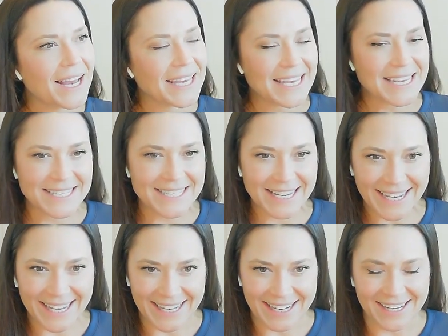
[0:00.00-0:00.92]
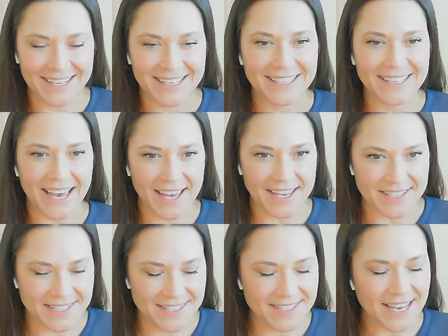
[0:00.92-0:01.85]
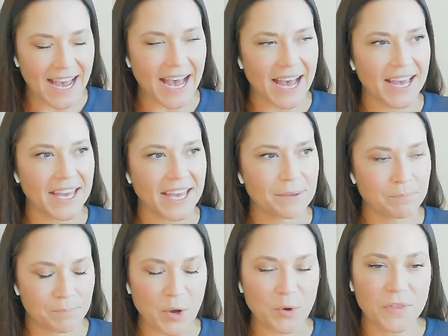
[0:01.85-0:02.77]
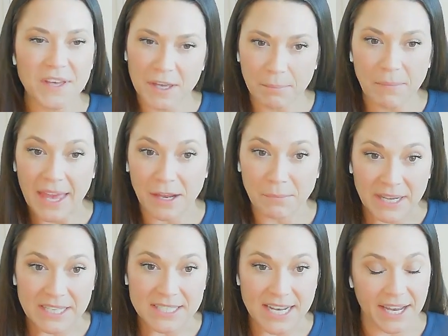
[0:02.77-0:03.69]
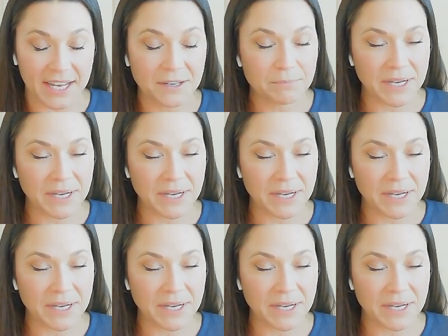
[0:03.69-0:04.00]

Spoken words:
He did, yes. Both him and my dad.